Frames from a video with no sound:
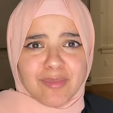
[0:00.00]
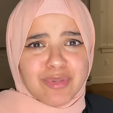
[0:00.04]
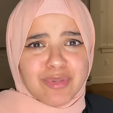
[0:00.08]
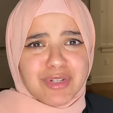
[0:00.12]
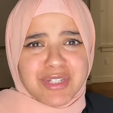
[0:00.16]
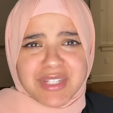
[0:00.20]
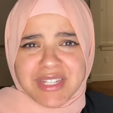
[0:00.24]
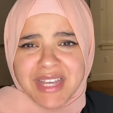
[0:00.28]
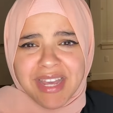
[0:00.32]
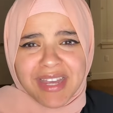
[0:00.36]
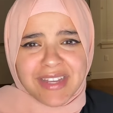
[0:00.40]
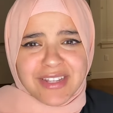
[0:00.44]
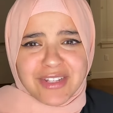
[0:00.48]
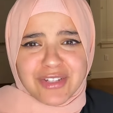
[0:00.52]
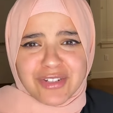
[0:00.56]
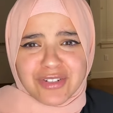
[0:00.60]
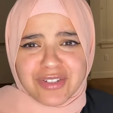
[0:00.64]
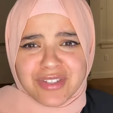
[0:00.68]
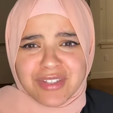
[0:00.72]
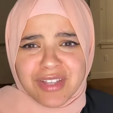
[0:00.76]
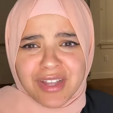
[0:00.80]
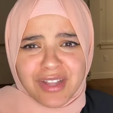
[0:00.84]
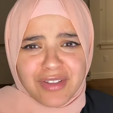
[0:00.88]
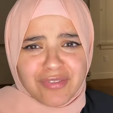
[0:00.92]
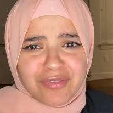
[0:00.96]
Protect
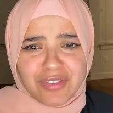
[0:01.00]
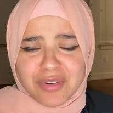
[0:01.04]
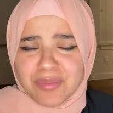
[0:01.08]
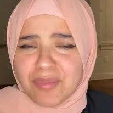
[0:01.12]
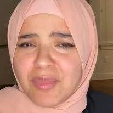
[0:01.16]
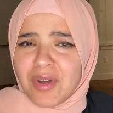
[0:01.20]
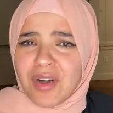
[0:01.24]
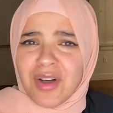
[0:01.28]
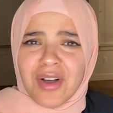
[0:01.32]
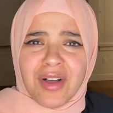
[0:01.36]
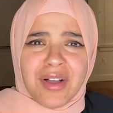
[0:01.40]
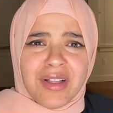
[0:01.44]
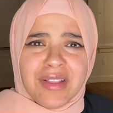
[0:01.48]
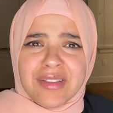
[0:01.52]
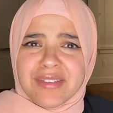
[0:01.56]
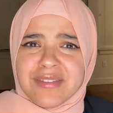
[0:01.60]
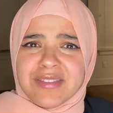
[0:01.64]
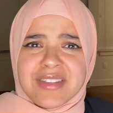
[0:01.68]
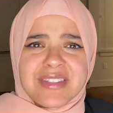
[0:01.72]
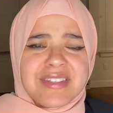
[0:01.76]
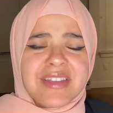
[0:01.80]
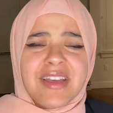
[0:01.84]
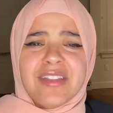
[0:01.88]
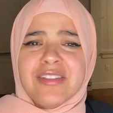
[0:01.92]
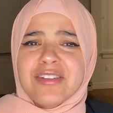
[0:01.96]
yourself from all
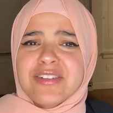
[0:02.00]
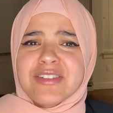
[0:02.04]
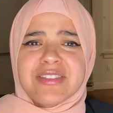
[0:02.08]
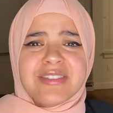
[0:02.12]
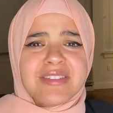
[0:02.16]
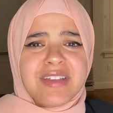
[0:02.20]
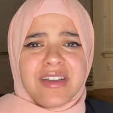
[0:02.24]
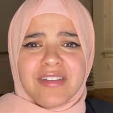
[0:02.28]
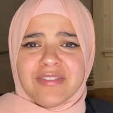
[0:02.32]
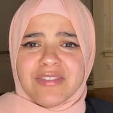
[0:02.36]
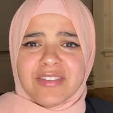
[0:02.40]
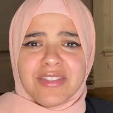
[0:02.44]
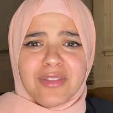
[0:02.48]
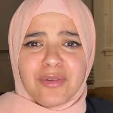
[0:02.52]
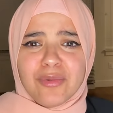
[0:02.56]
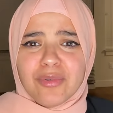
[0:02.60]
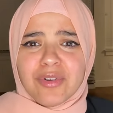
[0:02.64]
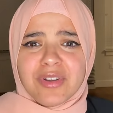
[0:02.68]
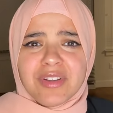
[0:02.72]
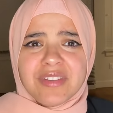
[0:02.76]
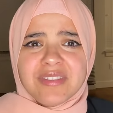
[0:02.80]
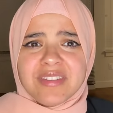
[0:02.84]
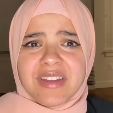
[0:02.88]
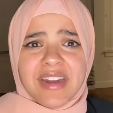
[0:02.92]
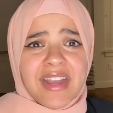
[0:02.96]
of this other stuff in the
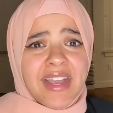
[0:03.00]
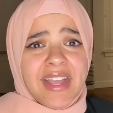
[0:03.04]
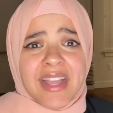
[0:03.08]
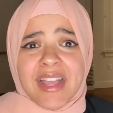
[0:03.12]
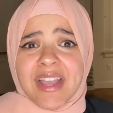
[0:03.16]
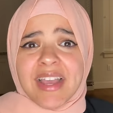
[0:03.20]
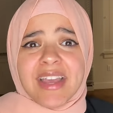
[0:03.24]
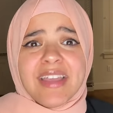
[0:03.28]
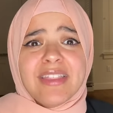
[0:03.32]
world today.